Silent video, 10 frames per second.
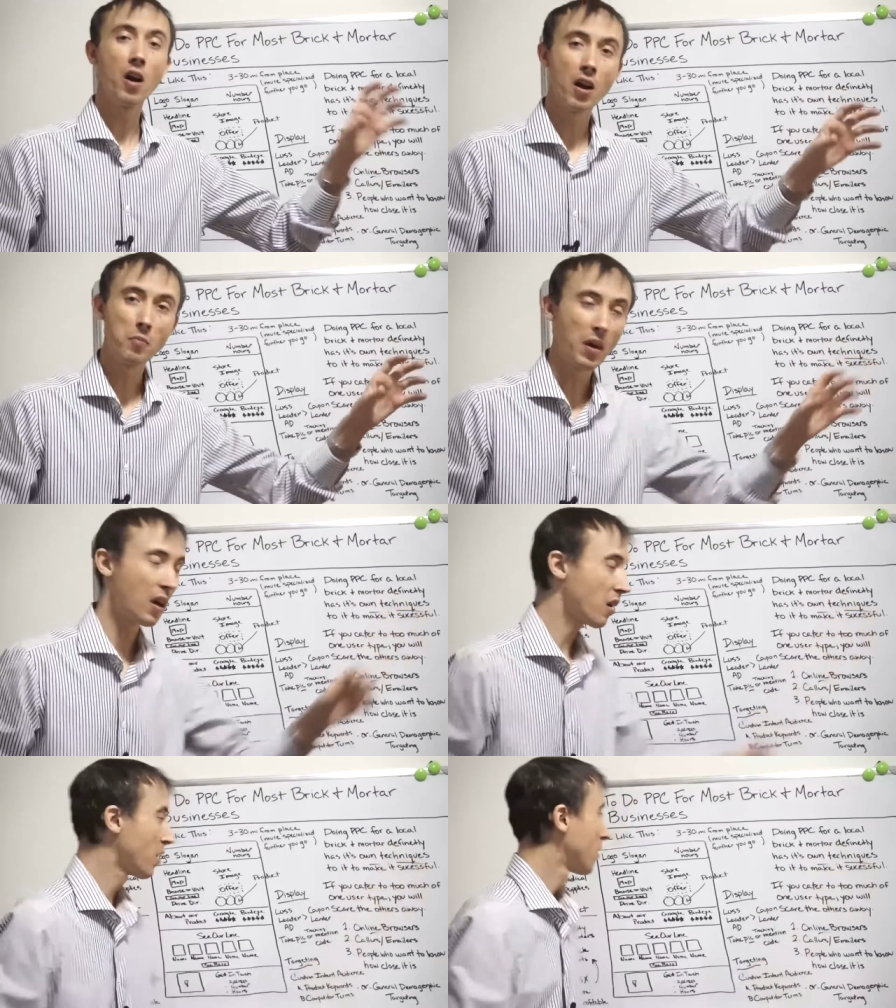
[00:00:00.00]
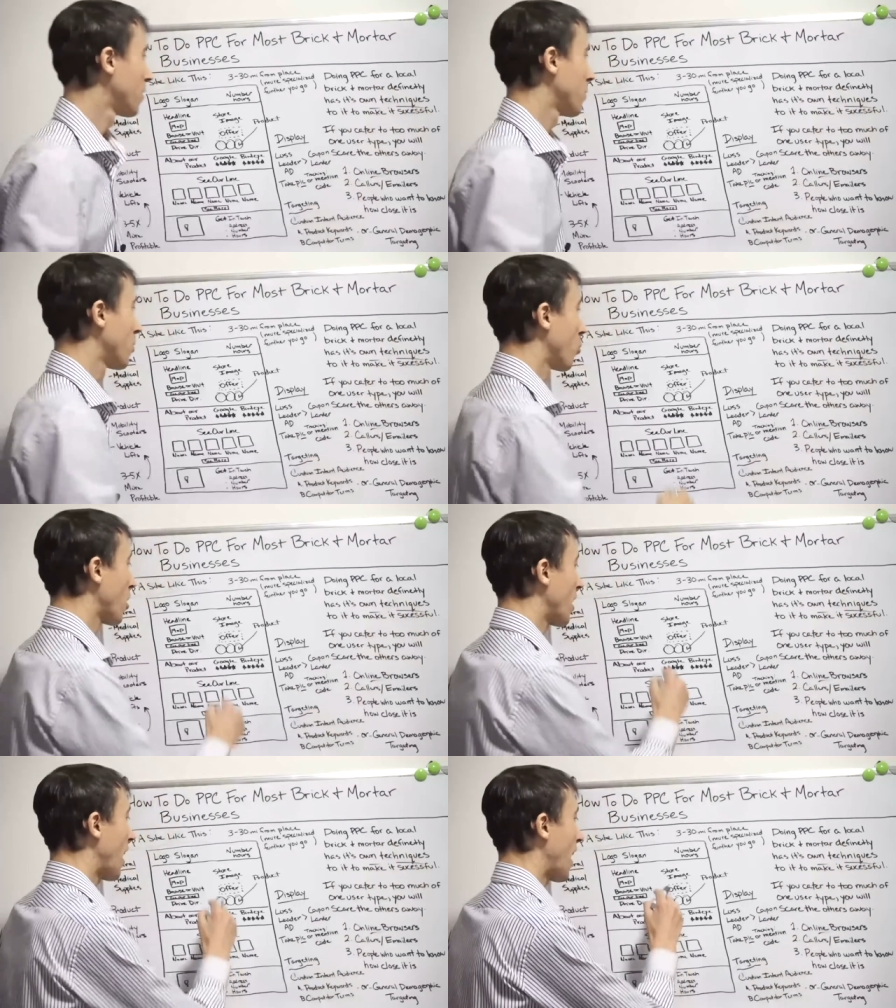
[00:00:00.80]
on Bing, we're
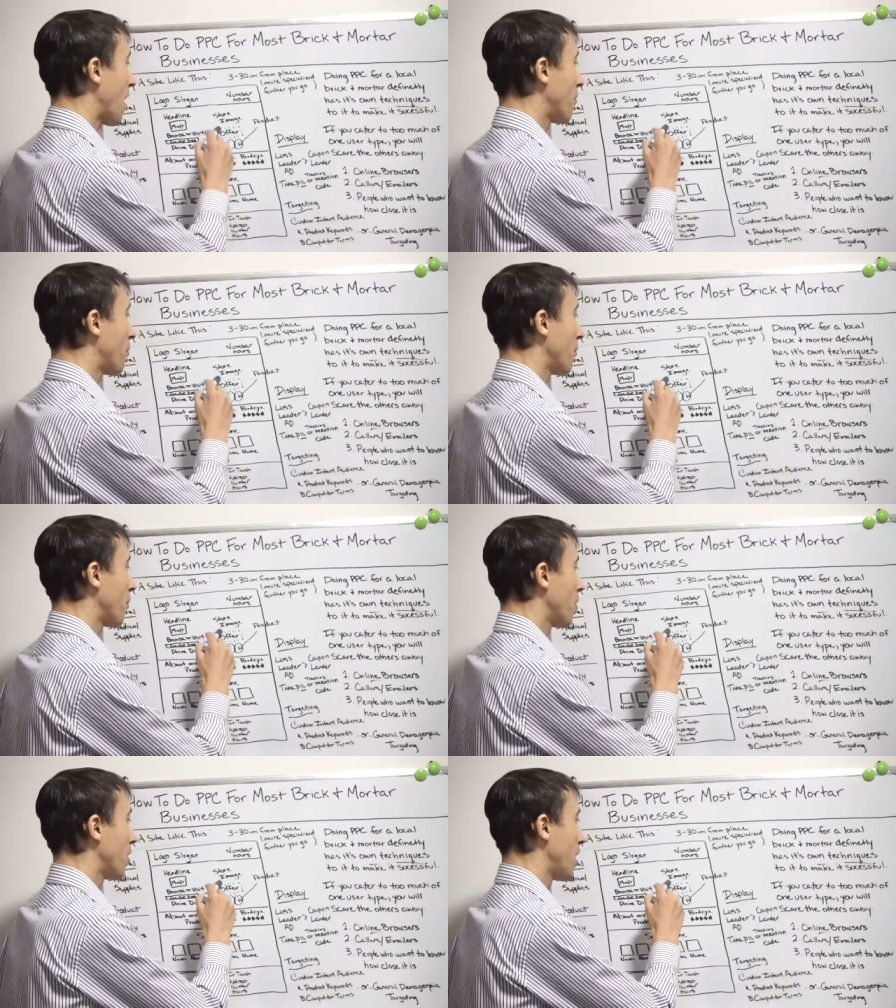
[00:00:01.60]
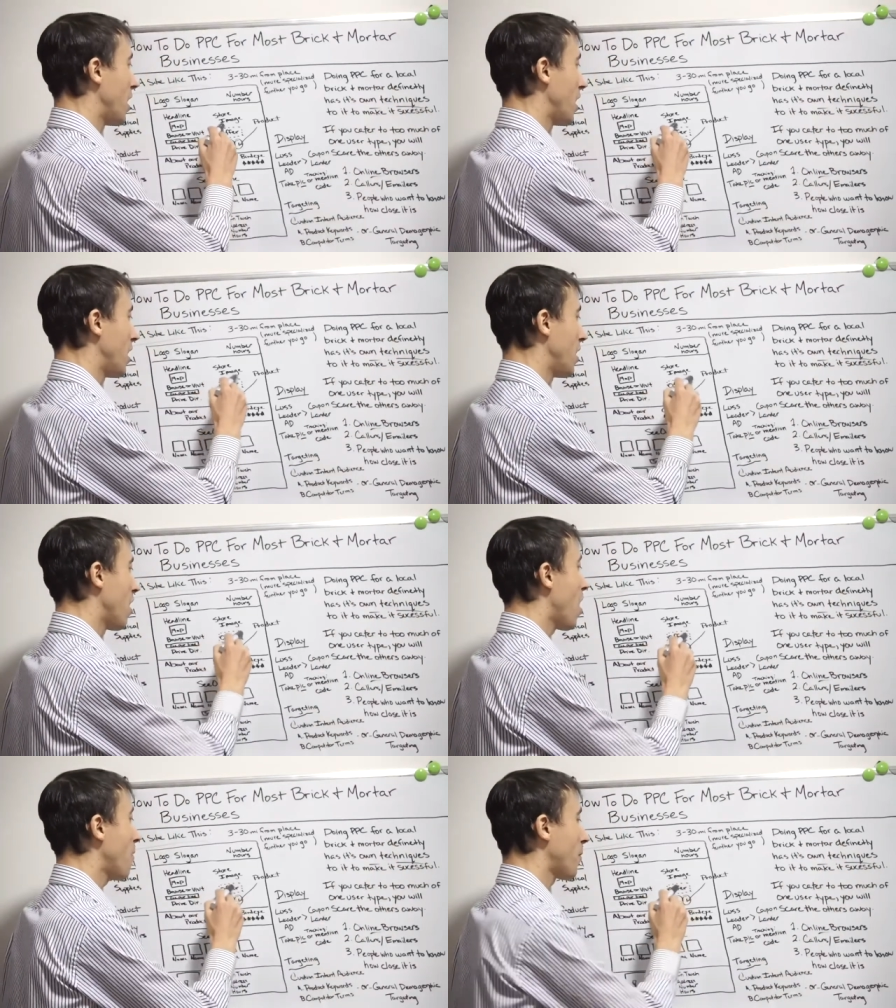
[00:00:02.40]
going to have an
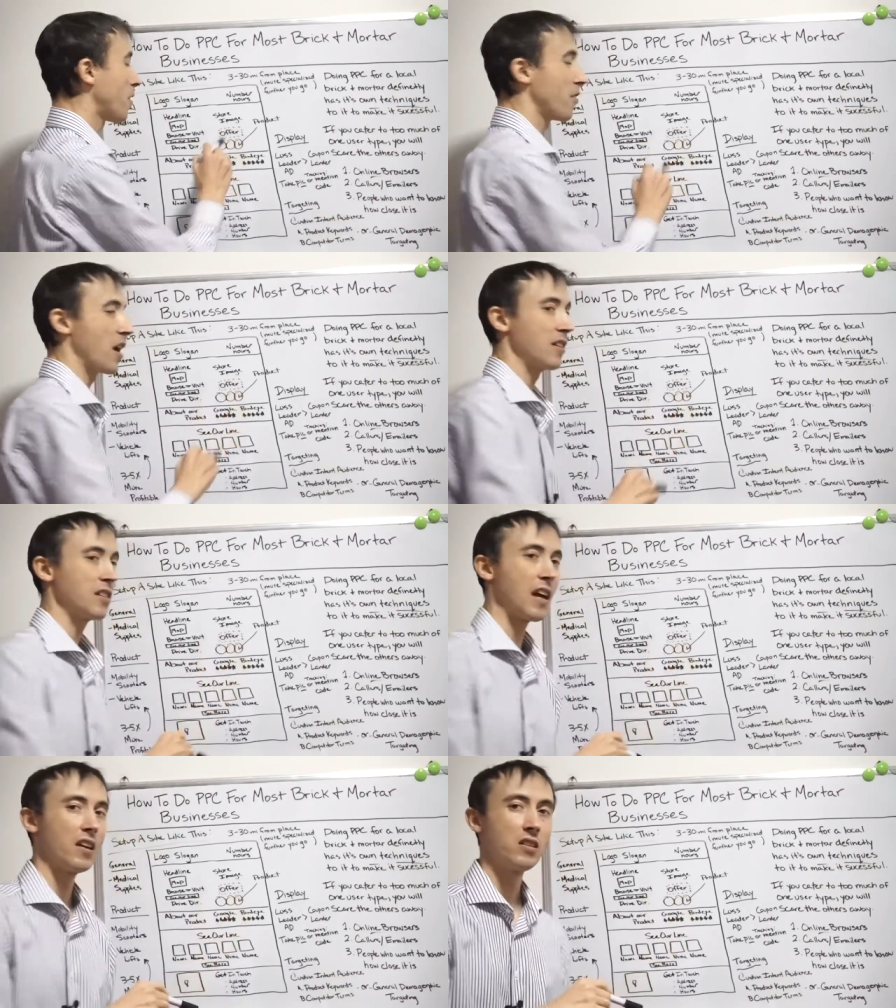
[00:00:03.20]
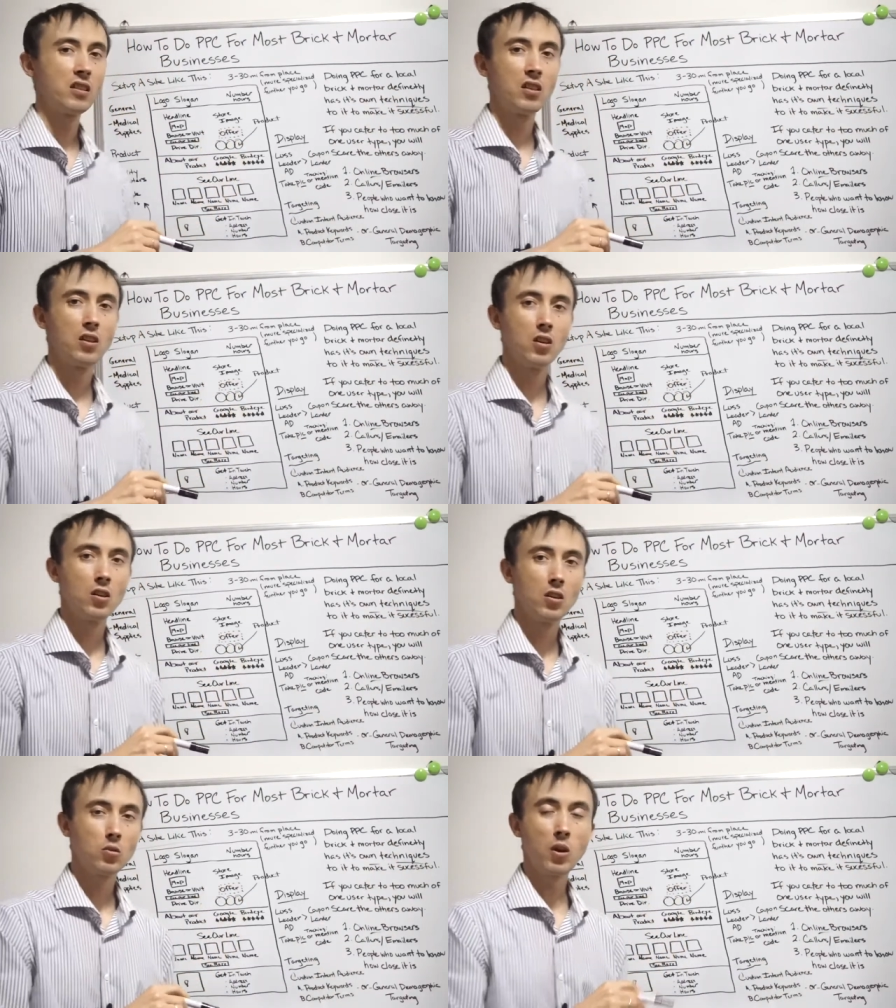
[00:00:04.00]
offer that says
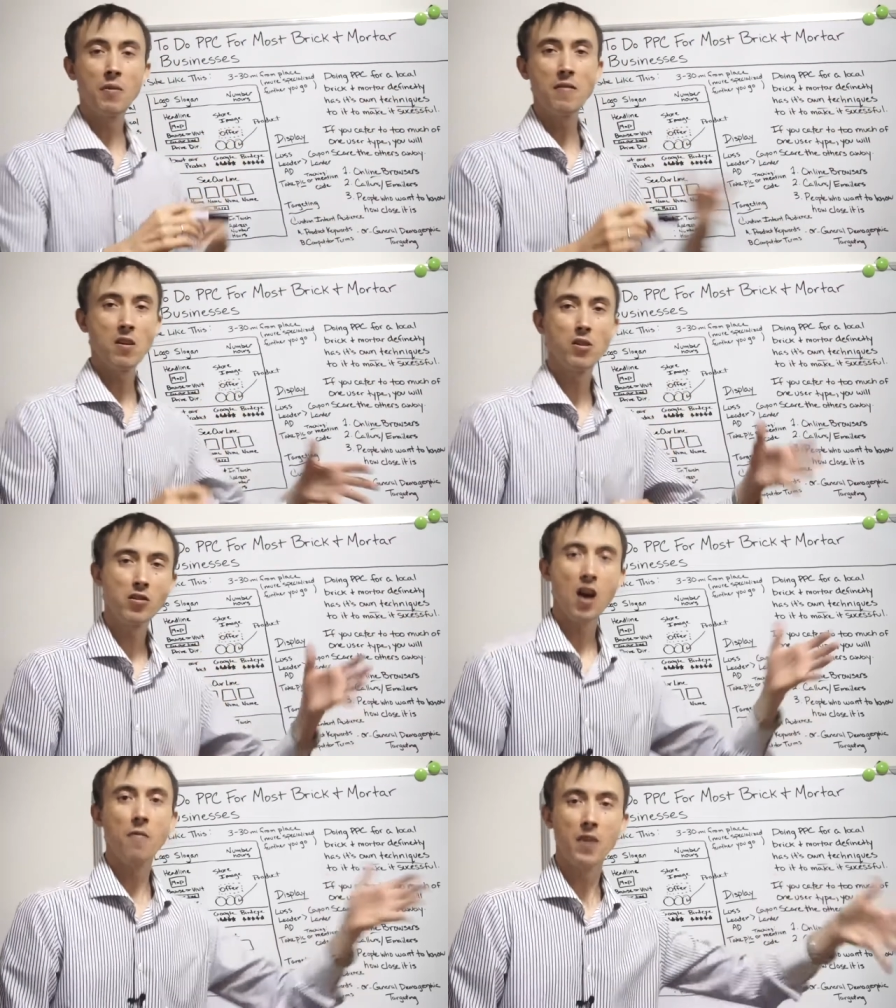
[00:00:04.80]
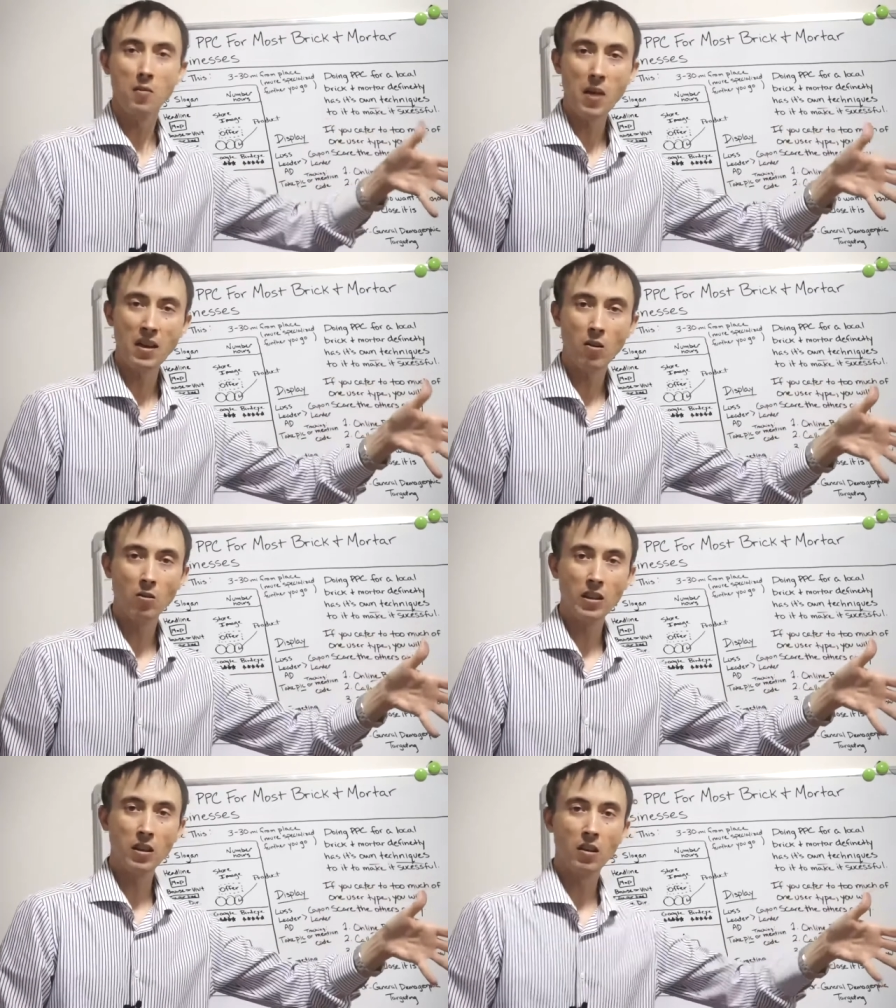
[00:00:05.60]
$25 off in May
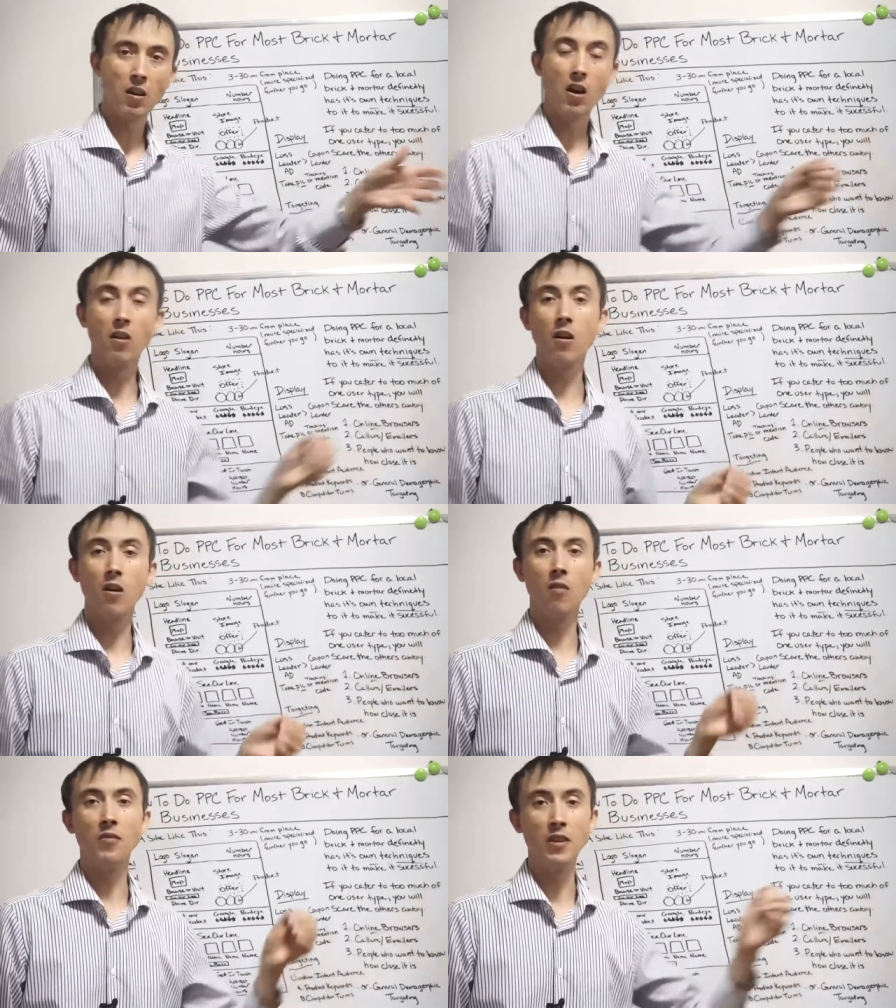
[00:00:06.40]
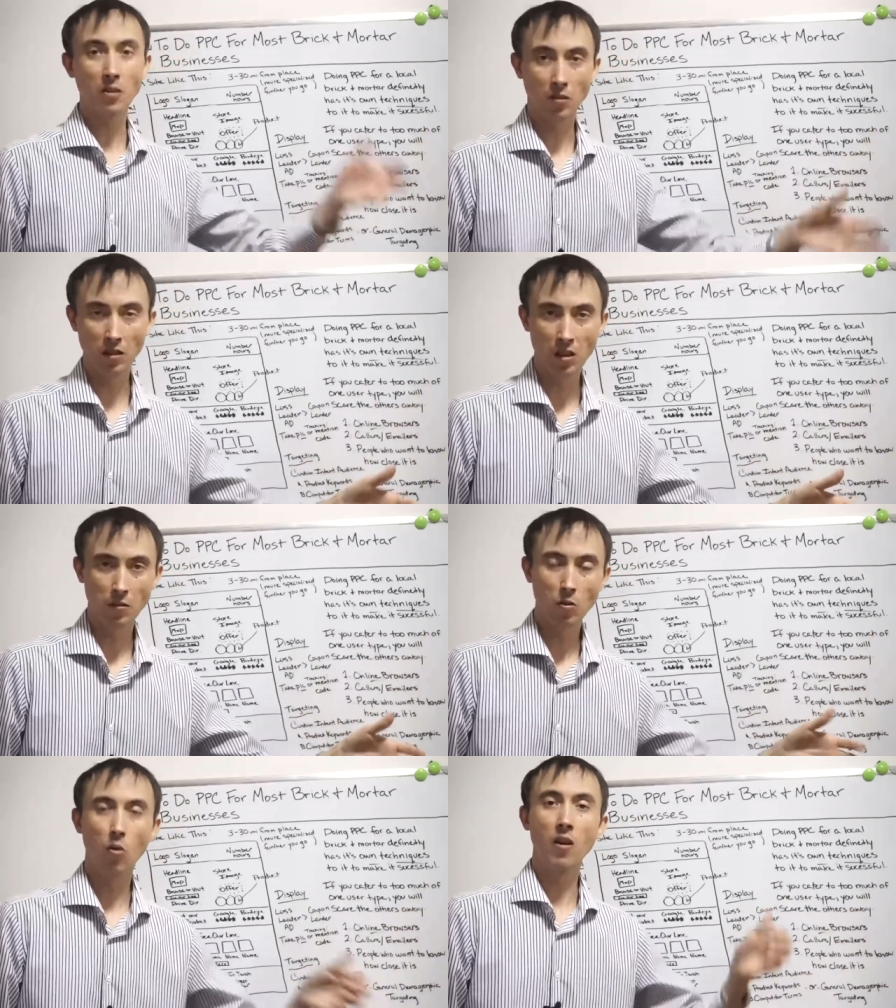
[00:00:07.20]
only on all vehicle
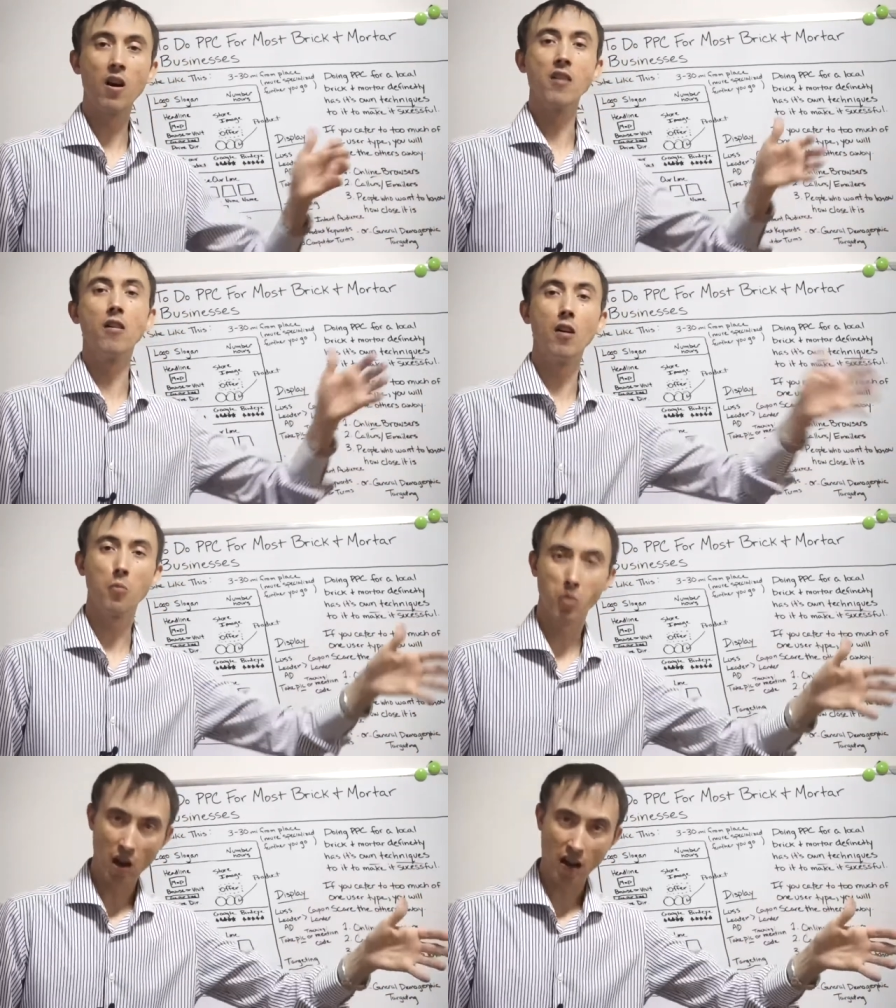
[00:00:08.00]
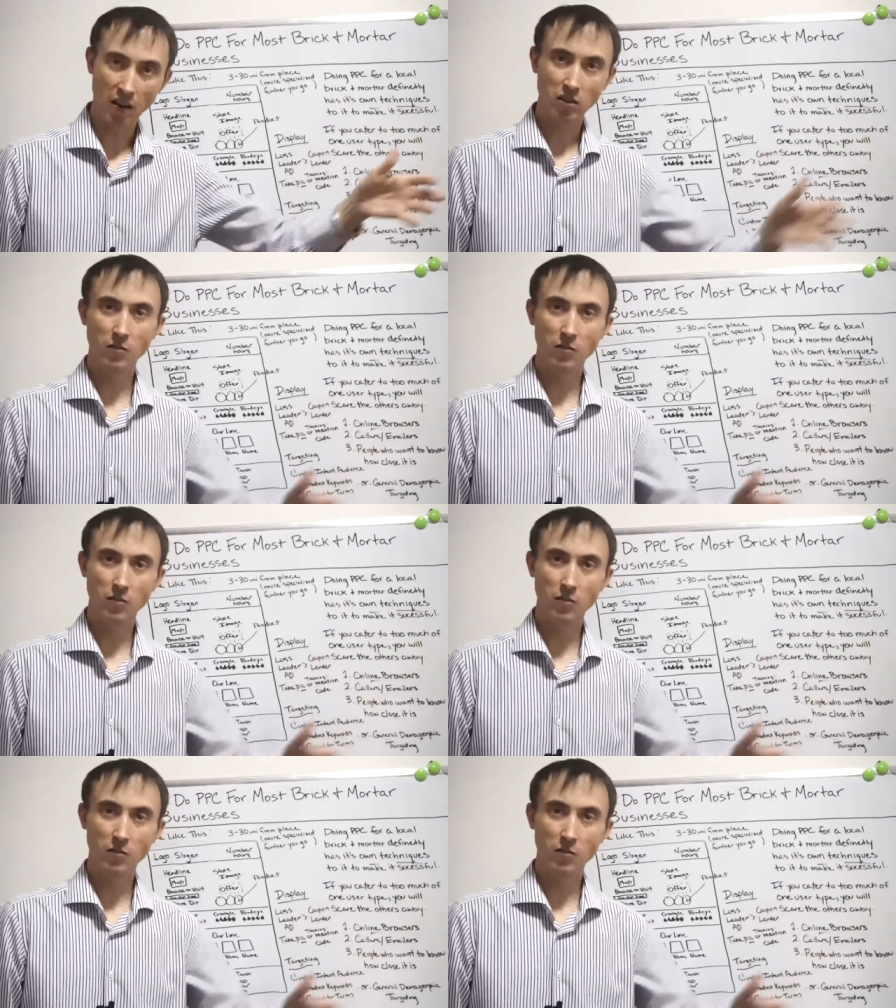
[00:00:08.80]
lifts or on all products.